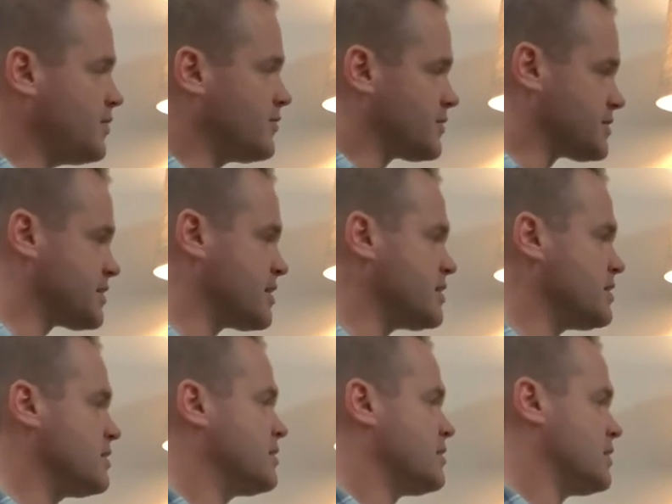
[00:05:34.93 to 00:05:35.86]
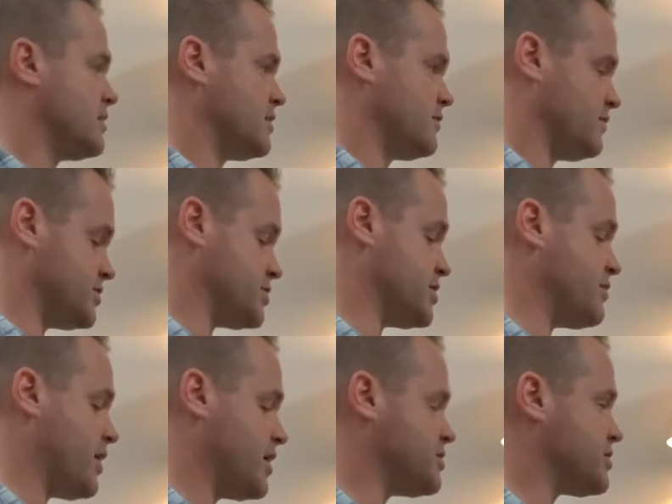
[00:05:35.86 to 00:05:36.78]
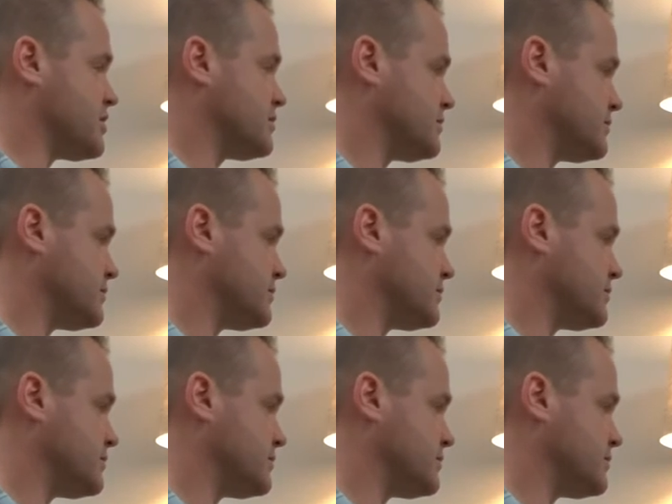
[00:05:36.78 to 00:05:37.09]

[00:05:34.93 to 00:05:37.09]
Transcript: C, for G major, and